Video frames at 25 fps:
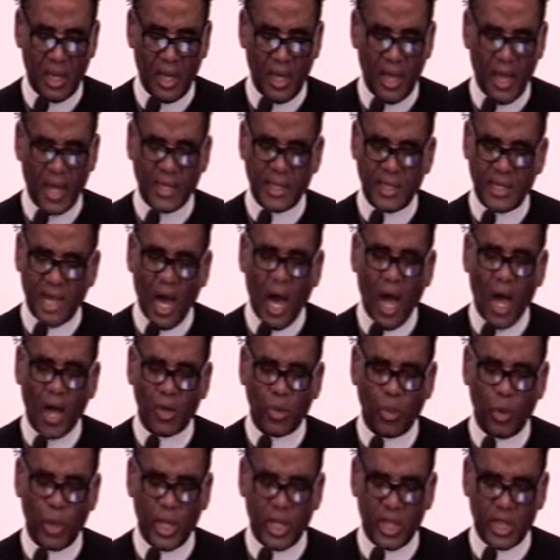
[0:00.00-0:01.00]
And God,
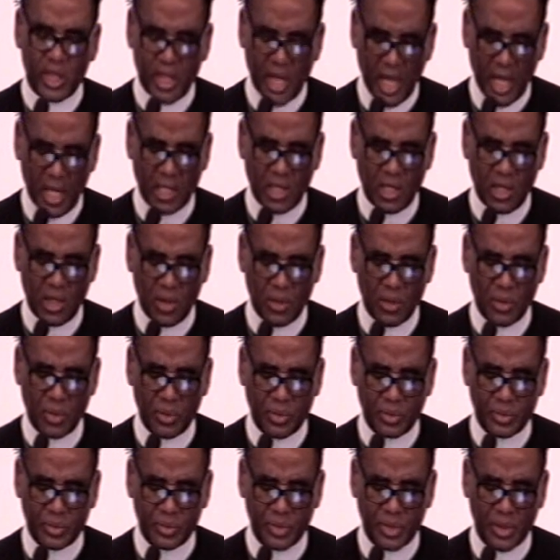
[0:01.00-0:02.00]
we thank you.
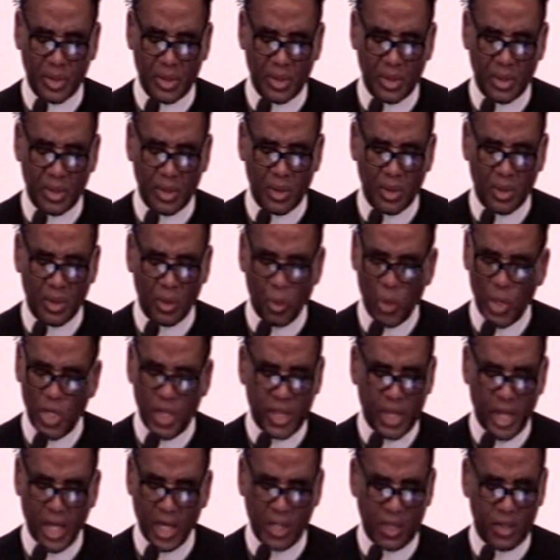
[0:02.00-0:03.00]
We
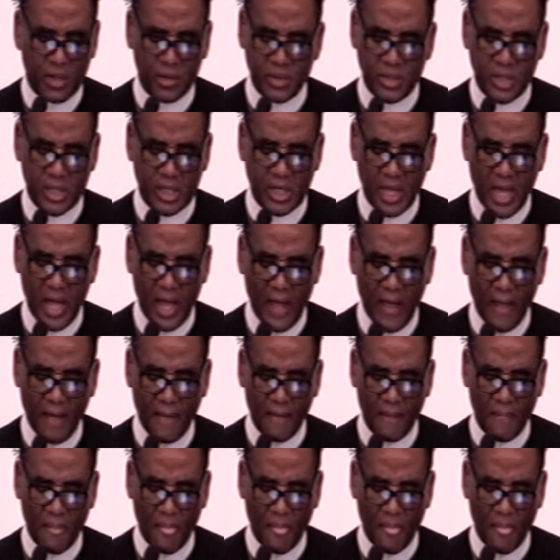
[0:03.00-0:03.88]
thank you today.